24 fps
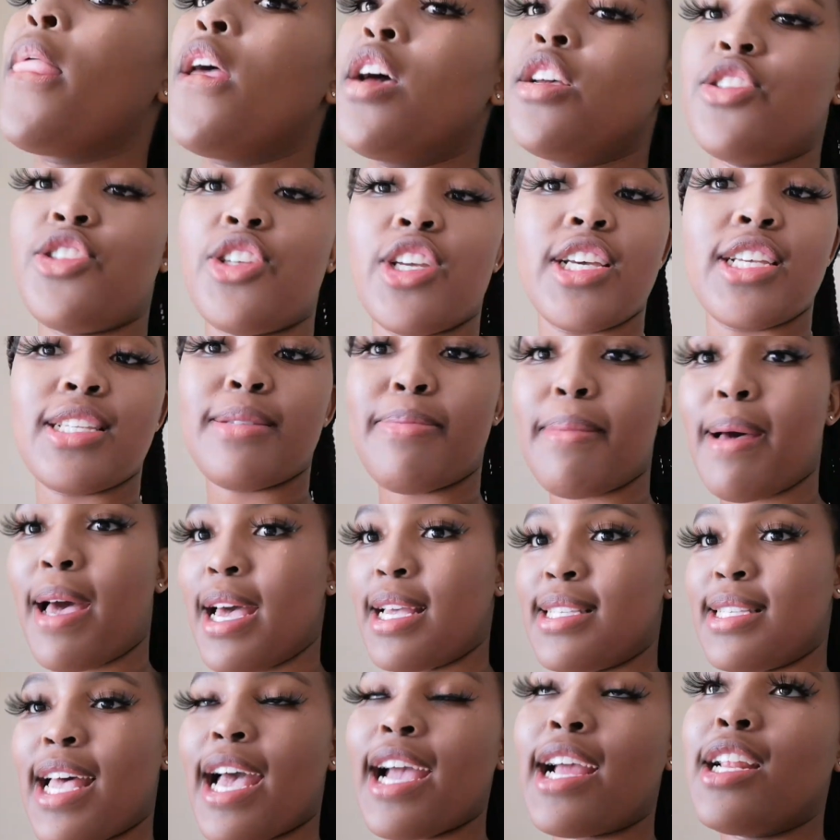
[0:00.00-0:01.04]
it's just
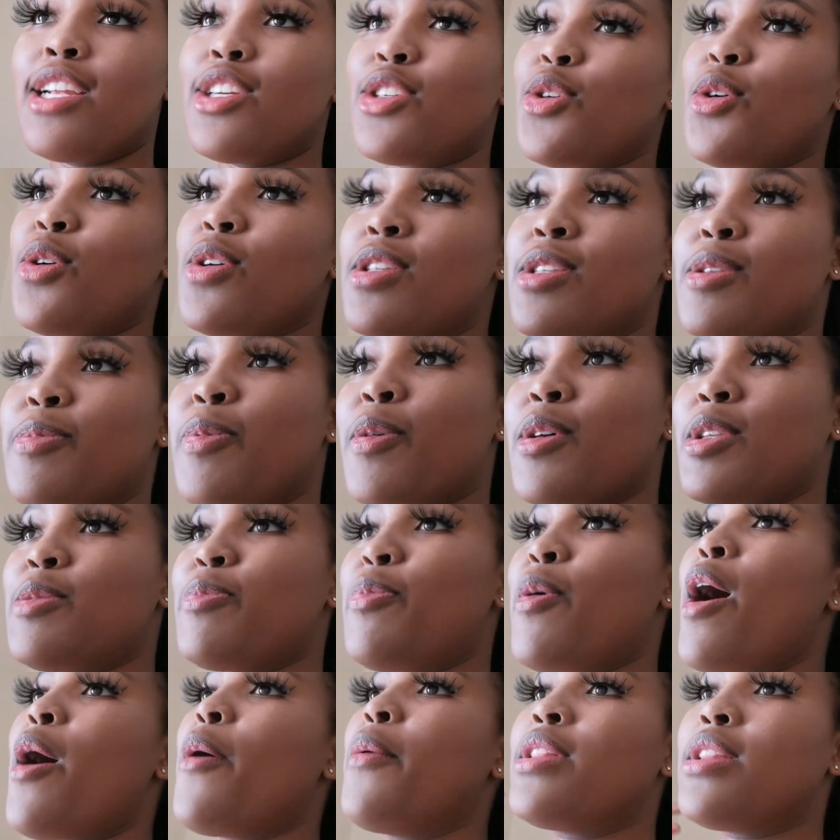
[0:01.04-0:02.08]
my cycler shorts sports
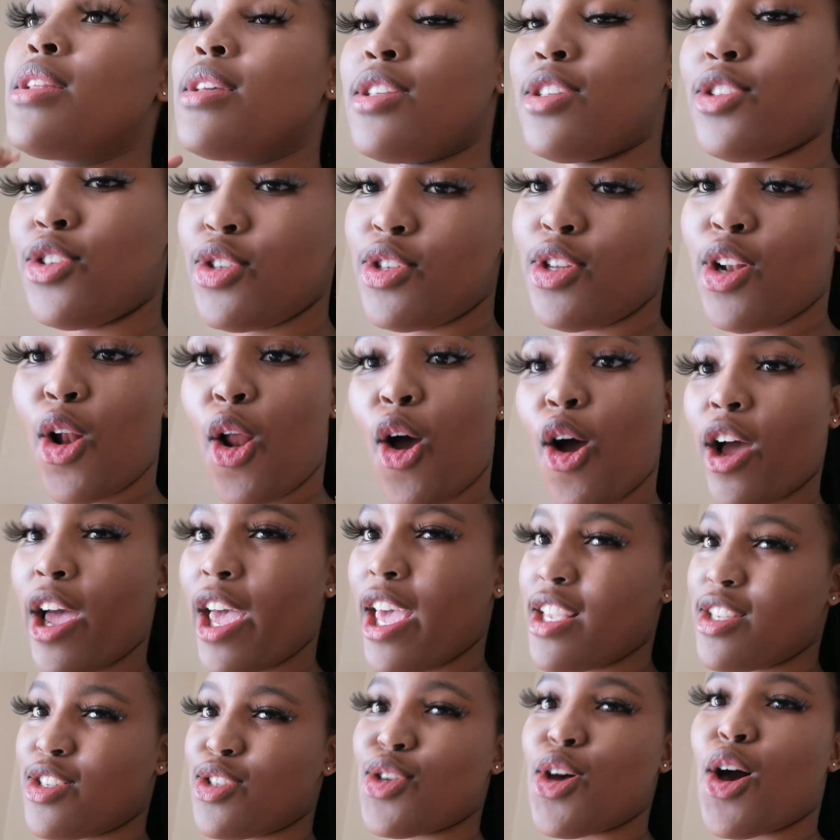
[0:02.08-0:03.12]
bra with this long
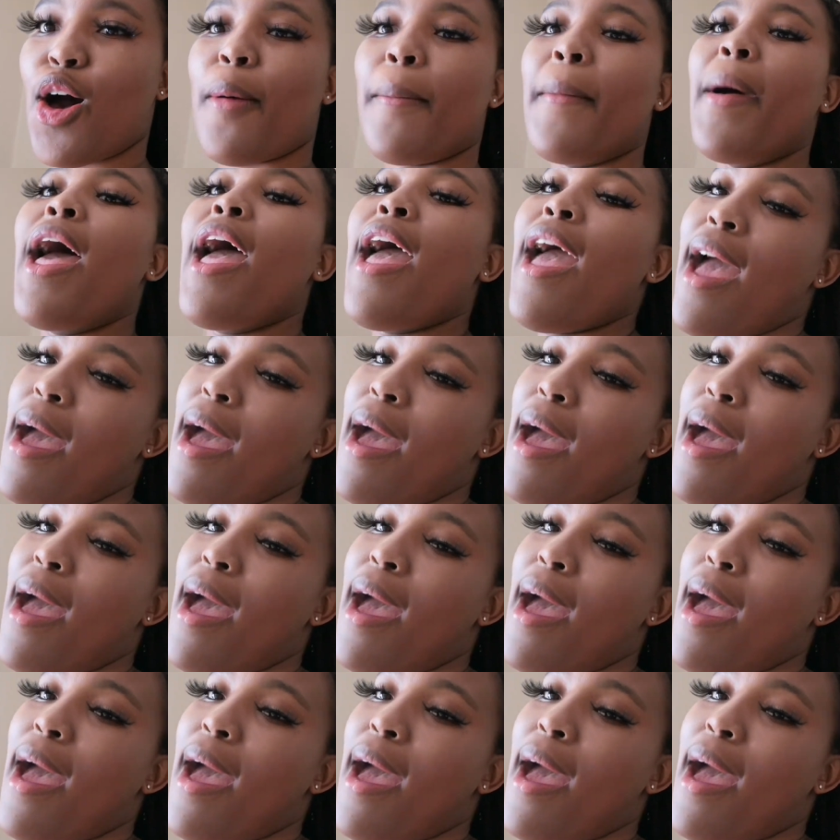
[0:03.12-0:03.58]
ass top